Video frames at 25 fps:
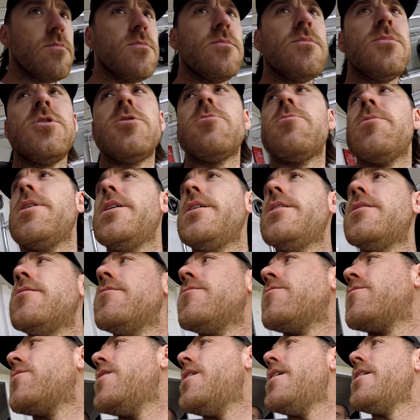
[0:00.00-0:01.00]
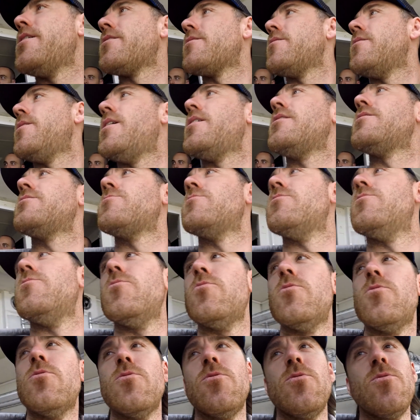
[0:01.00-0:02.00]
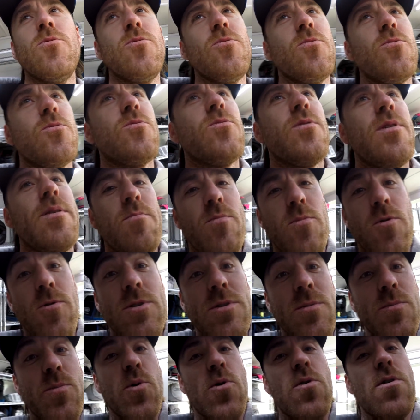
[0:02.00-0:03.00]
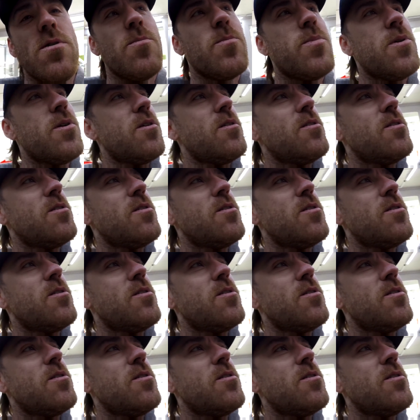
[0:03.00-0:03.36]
Sweet. Got so anything else? Oh, most important part